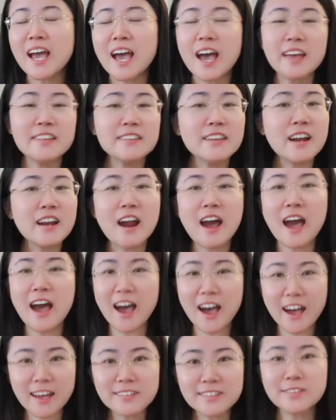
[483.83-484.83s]
And there are
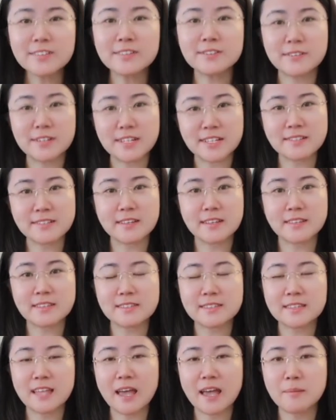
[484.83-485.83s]
other
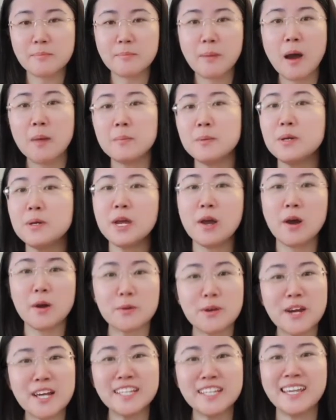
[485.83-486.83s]
reasons that probably
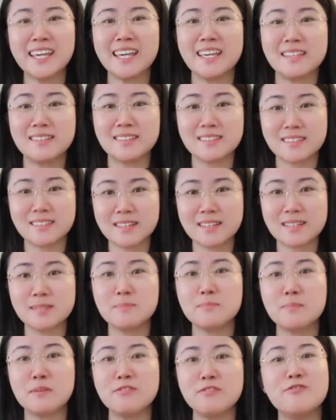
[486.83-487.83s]
already exist
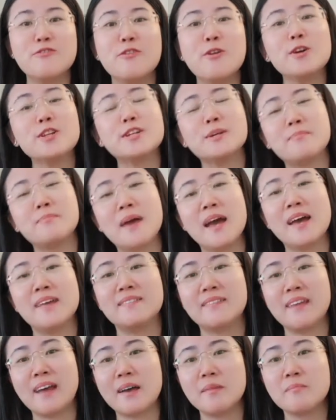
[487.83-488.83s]
before the
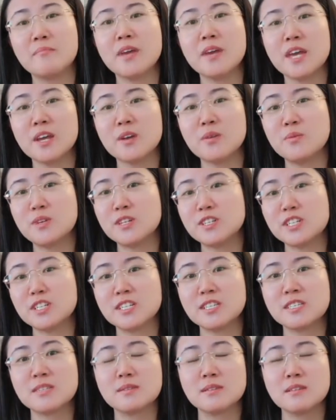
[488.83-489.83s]
pandemic, which
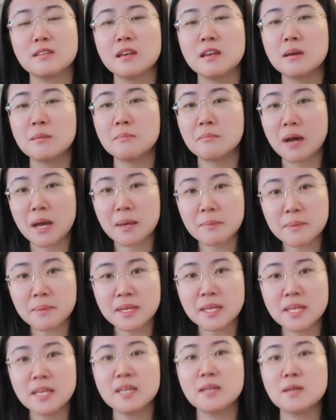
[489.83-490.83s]
is might
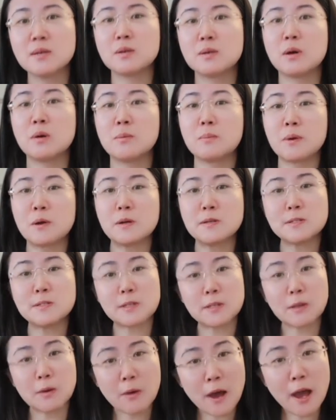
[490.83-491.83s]
be, you know,
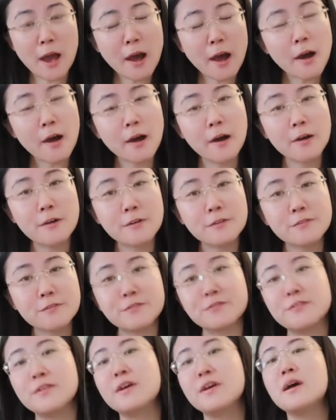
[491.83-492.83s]
personal
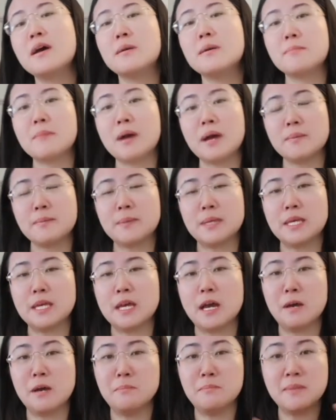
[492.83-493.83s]
health, might be
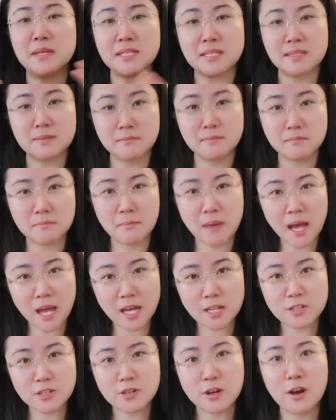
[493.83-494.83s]
a
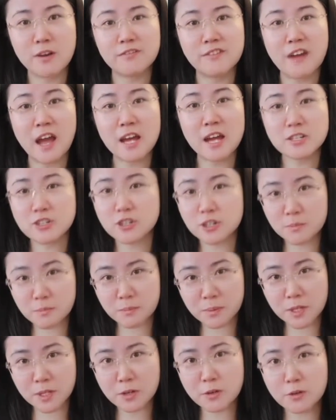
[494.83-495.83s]
mismatch of
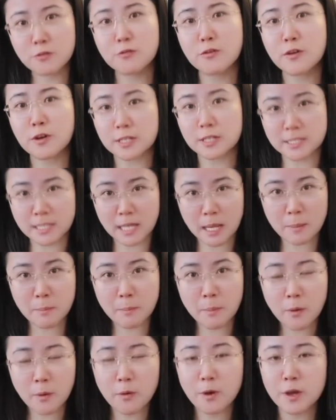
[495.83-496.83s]
attribute. For
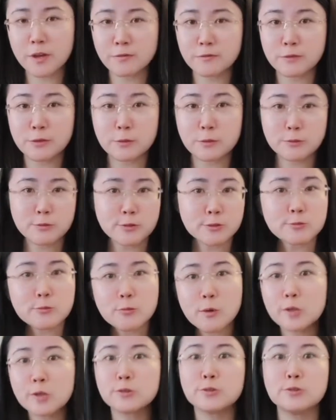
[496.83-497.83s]
example, if you just
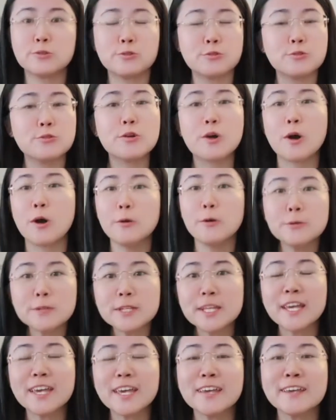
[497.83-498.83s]
want to do
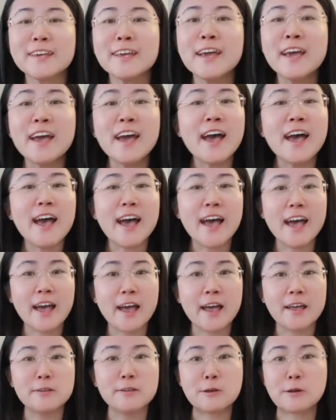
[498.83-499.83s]
coding
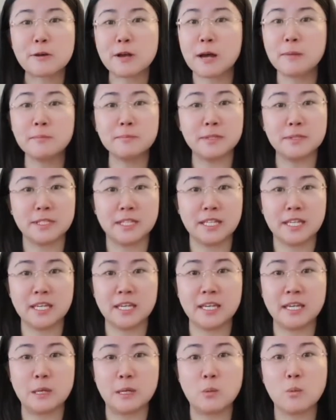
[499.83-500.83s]
and your
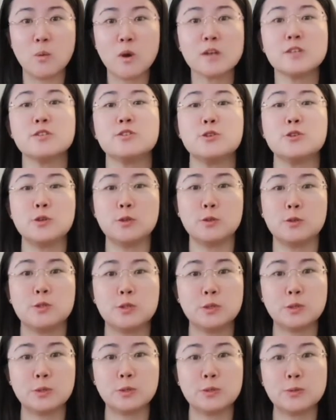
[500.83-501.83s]
company wants you
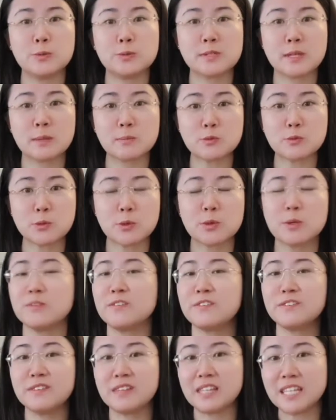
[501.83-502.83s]
to do some sort of
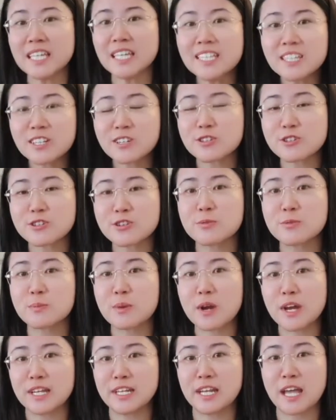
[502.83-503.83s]
leadership
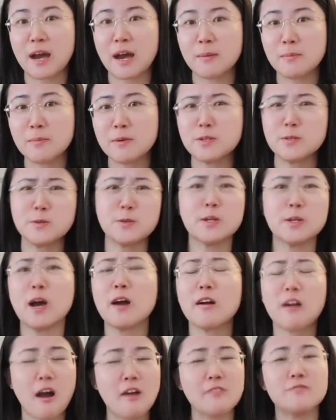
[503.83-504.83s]
right now, but you're
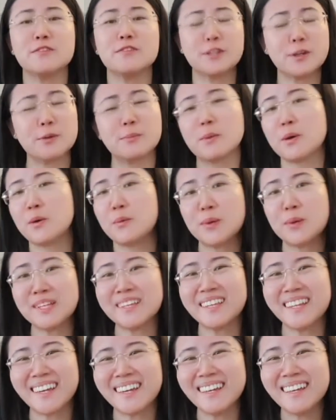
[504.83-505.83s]
not comfortable with
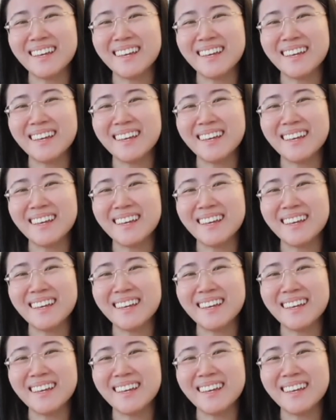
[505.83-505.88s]
it.